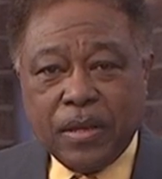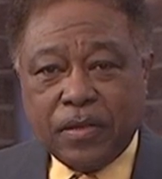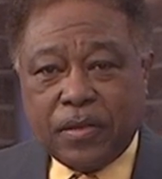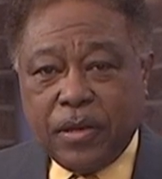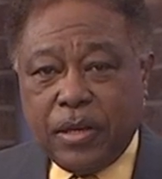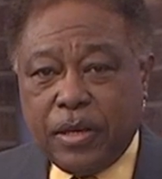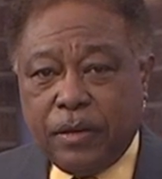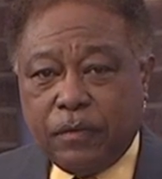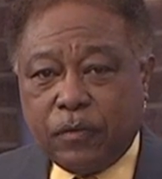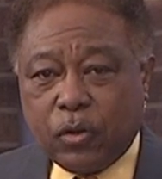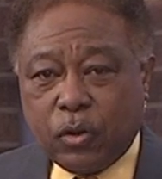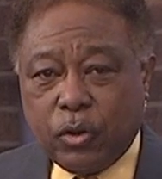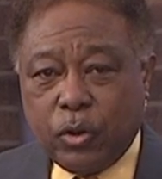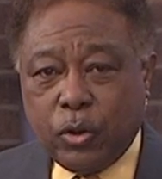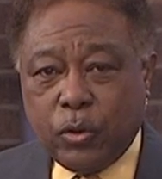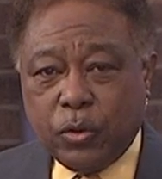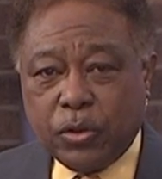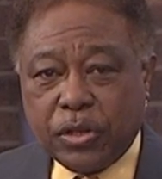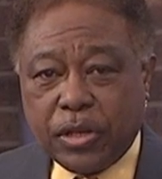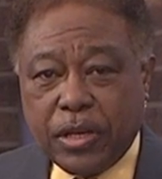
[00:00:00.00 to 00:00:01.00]
Thieves are
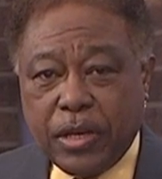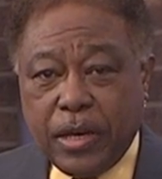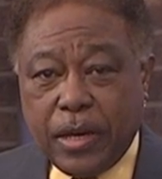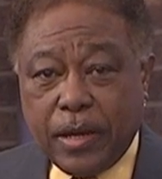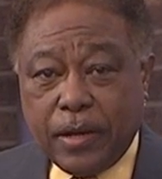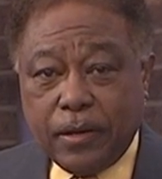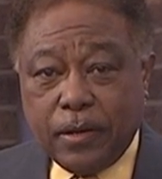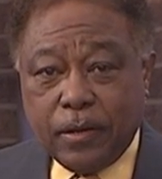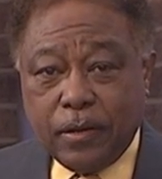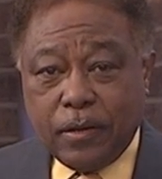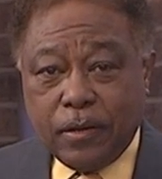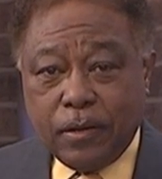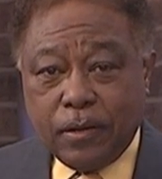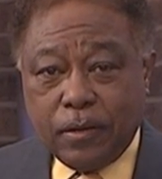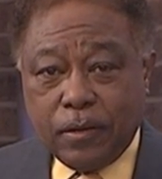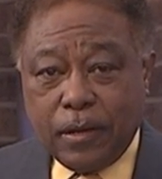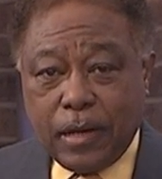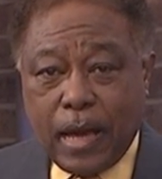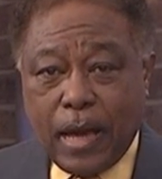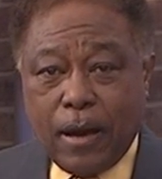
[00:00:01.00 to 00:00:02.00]
using it
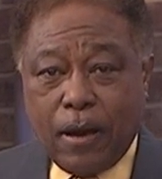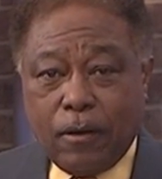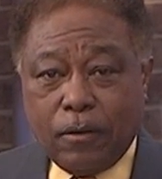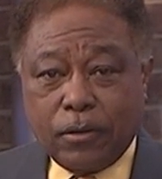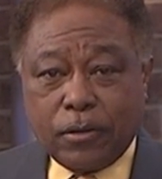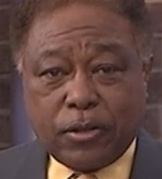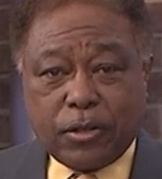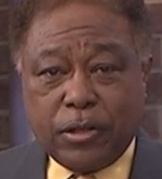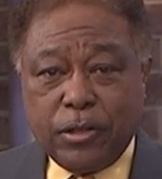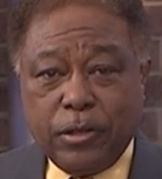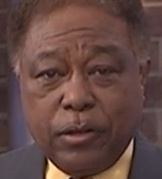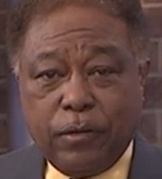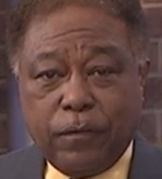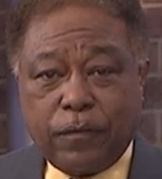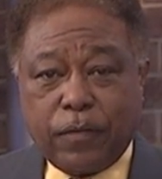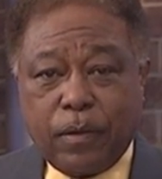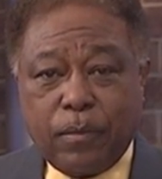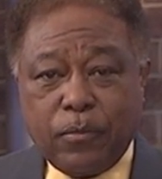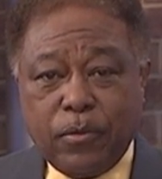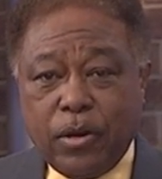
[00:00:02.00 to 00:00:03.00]
now to steal
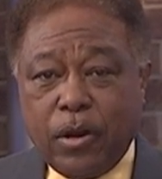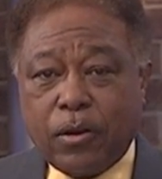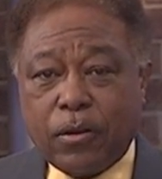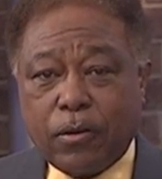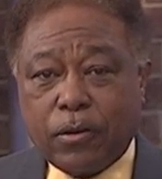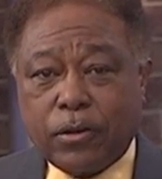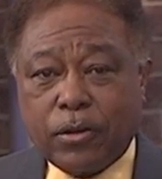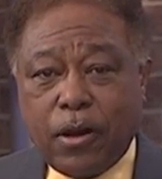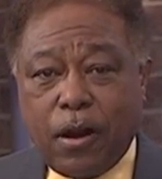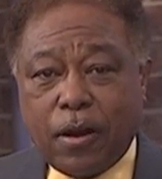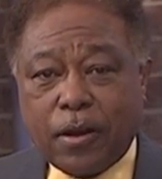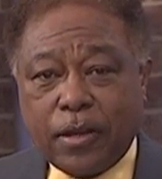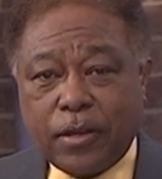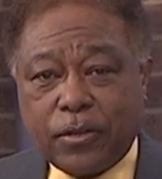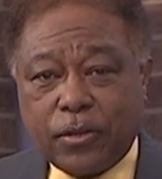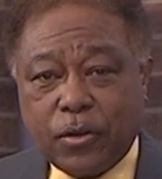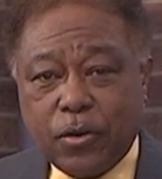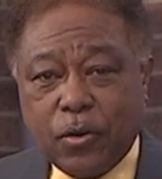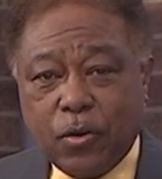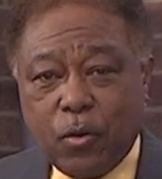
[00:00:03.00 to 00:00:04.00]
from younger
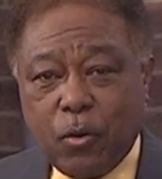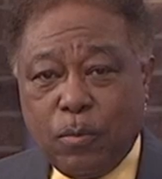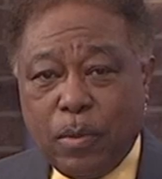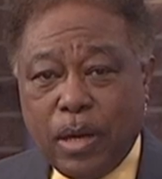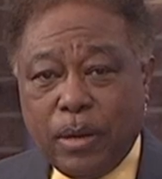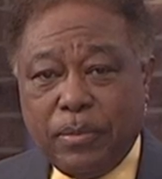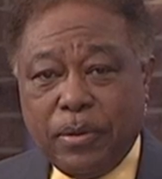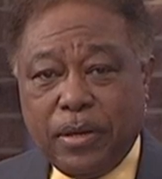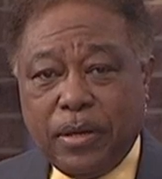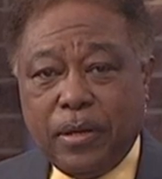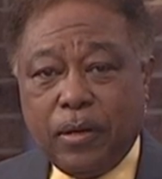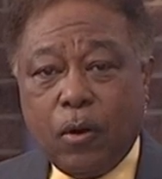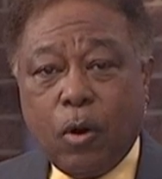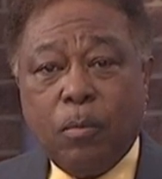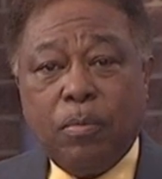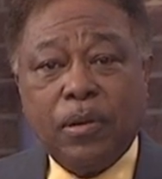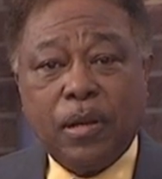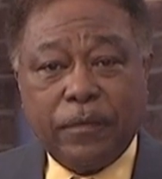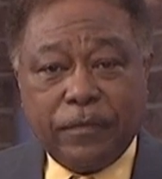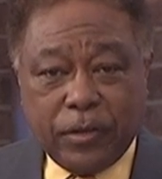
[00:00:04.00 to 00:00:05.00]
targets who may be
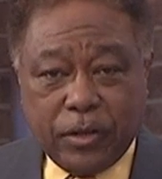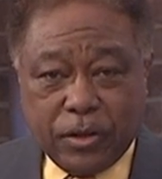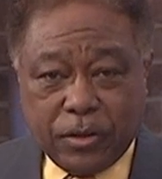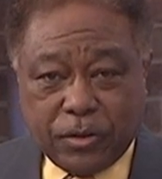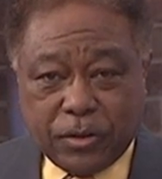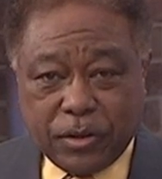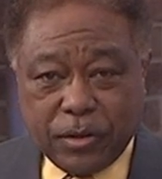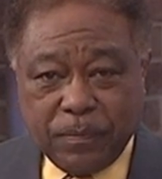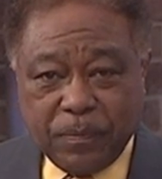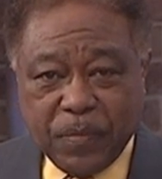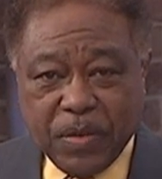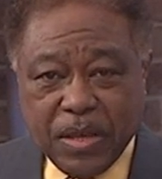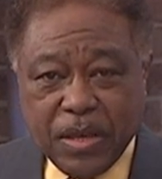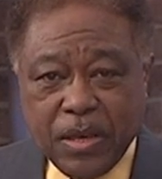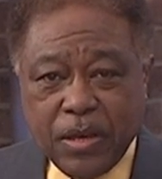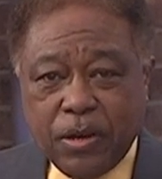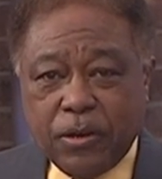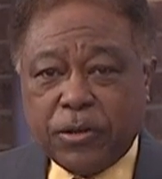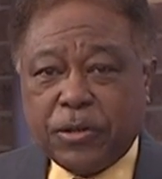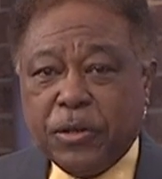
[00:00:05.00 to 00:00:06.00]
oblivious.
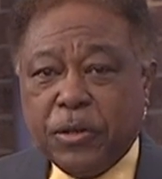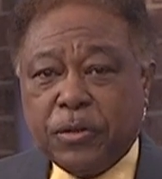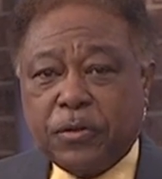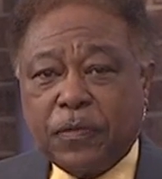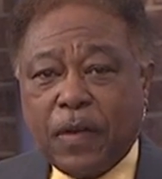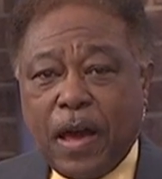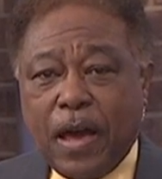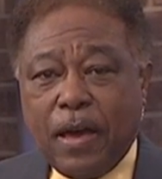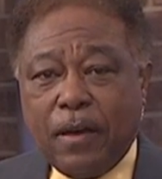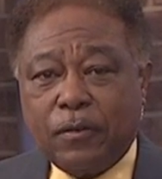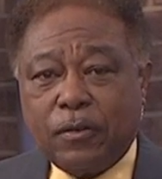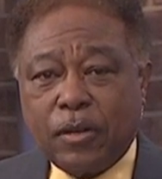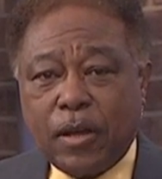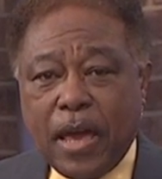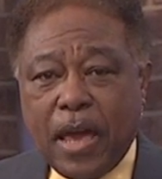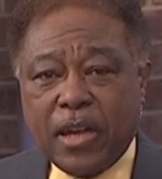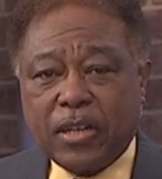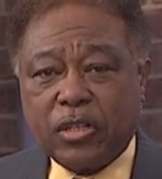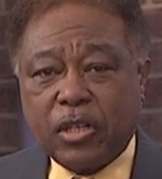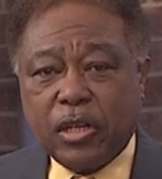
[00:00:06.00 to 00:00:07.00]
Here's News 5's
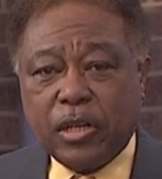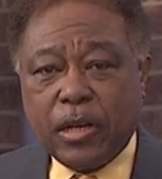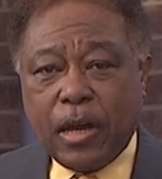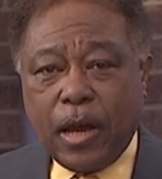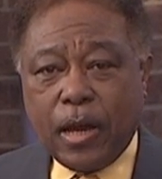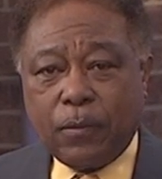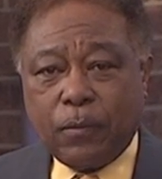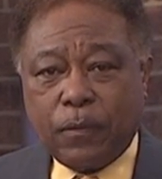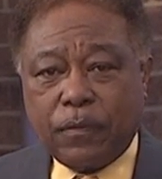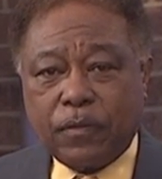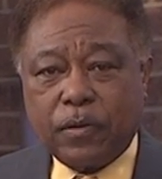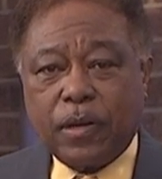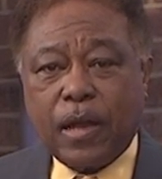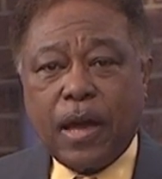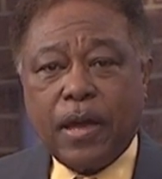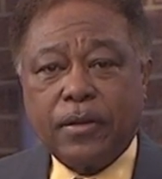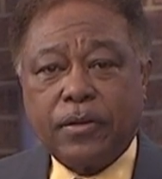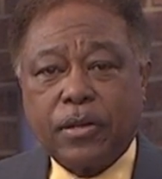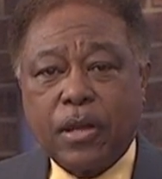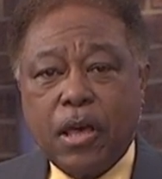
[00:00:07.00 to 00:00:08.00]
Ashley Knight with
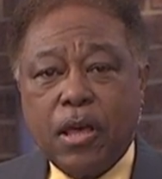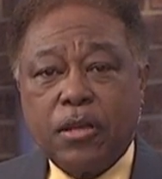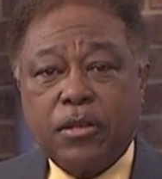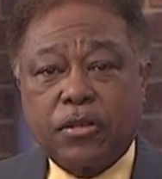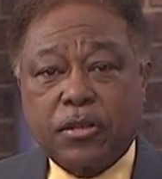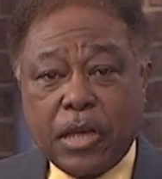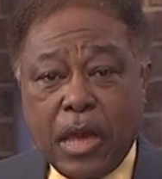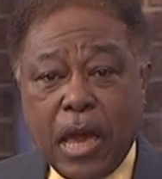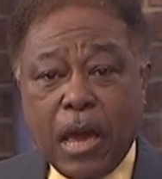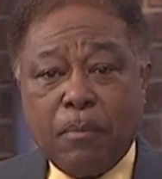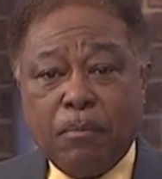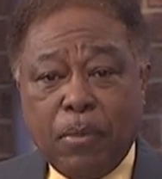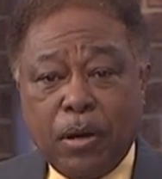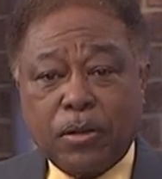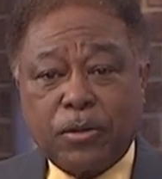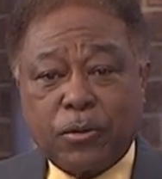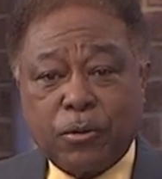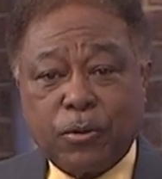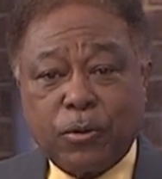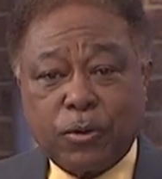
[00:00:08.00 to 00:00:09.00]
tonight's Scam
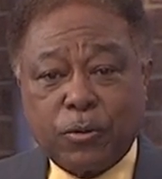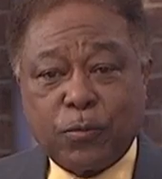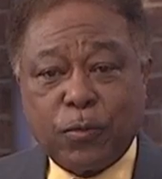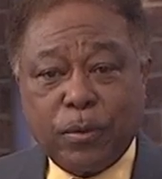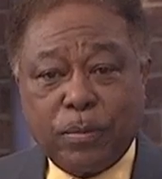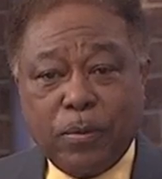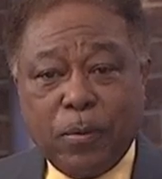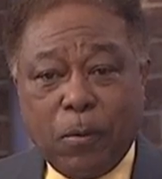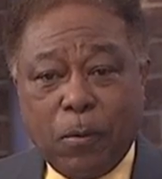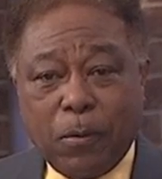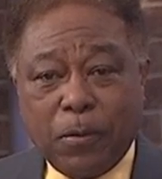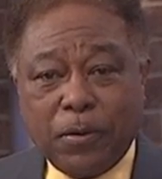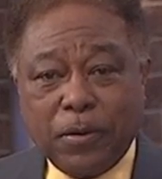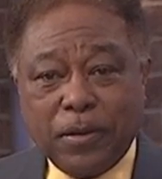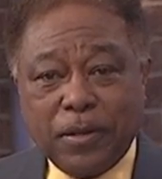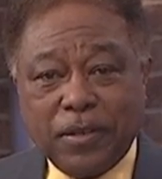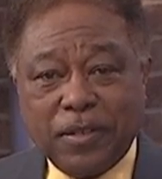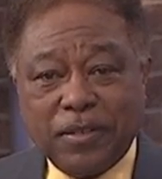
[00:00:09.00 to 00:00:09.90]
Busters report.